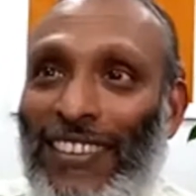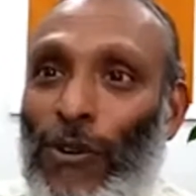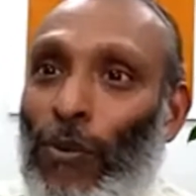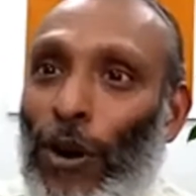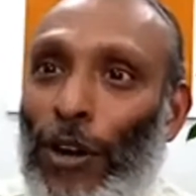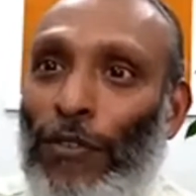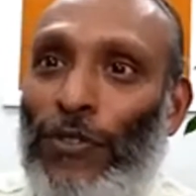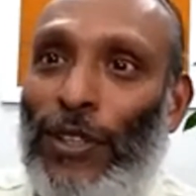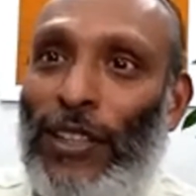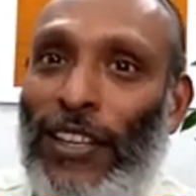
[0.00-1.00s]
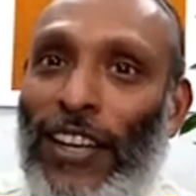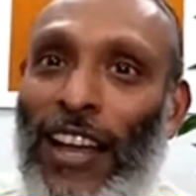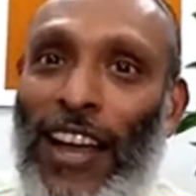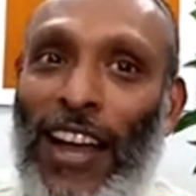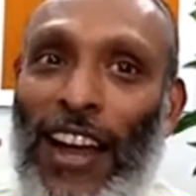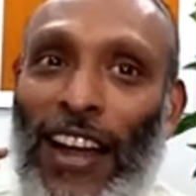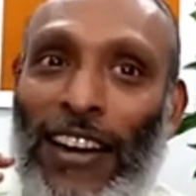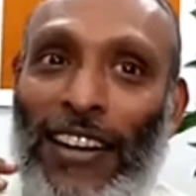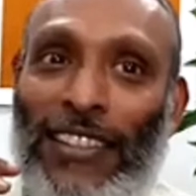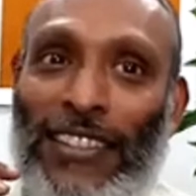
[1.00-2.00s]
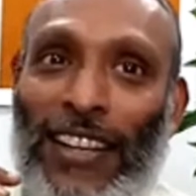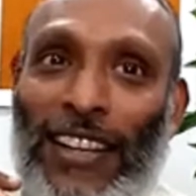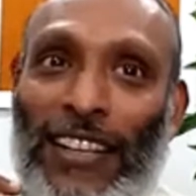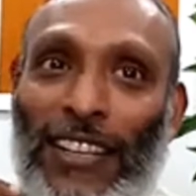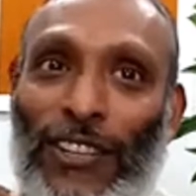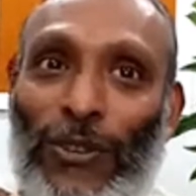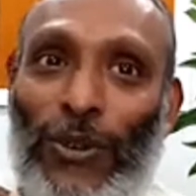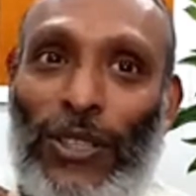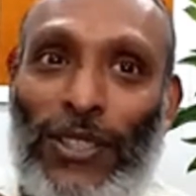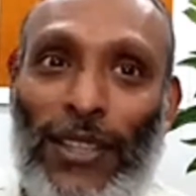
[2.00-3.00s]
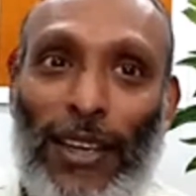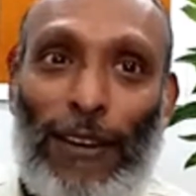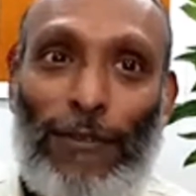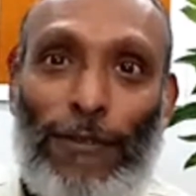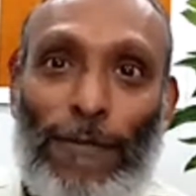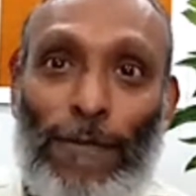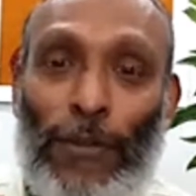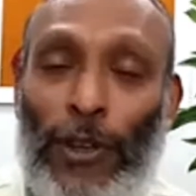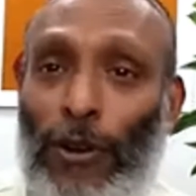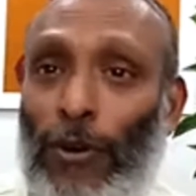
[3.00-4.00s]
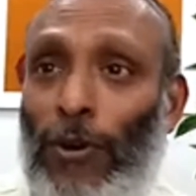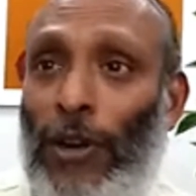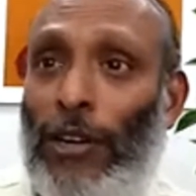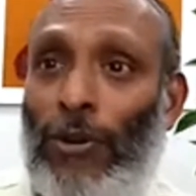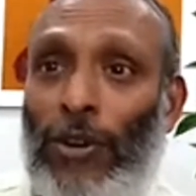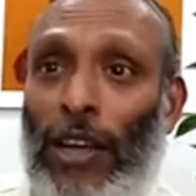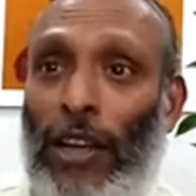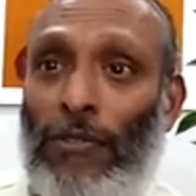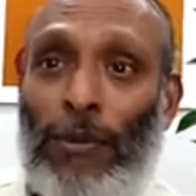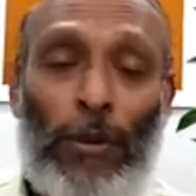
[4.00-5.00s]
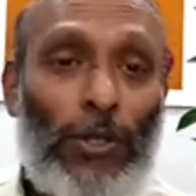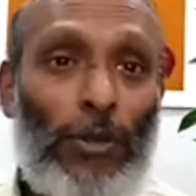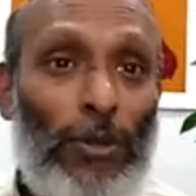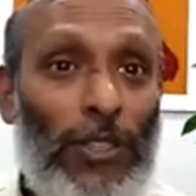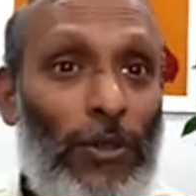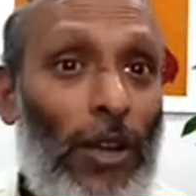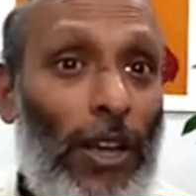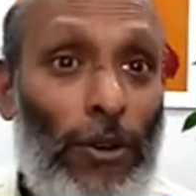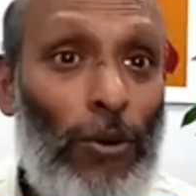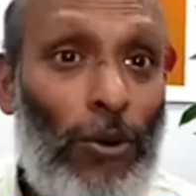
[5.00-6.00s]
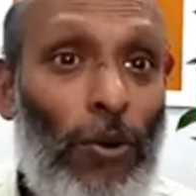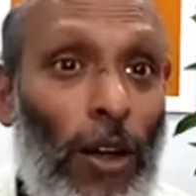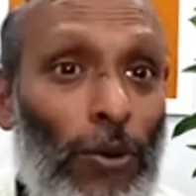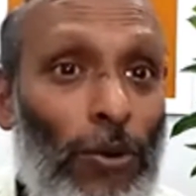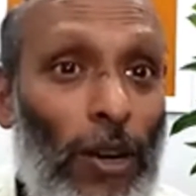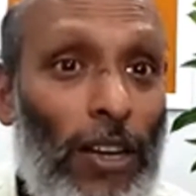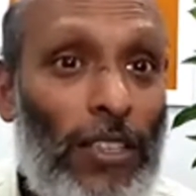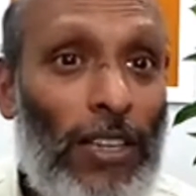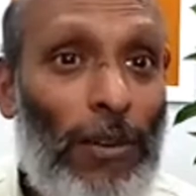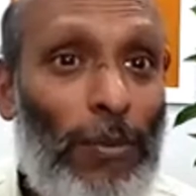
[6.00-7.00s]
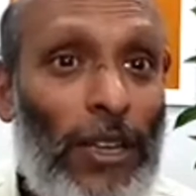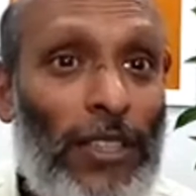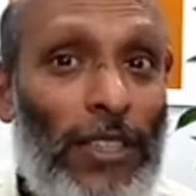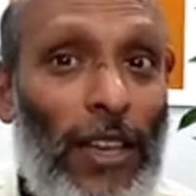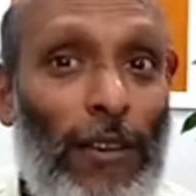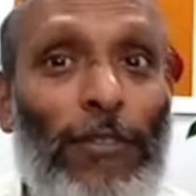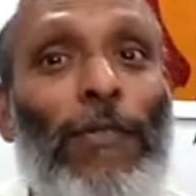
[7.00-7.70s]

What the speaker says: One of the thing, understanding yourself. No, I don't have the possibility to. I don't know how to understand myself.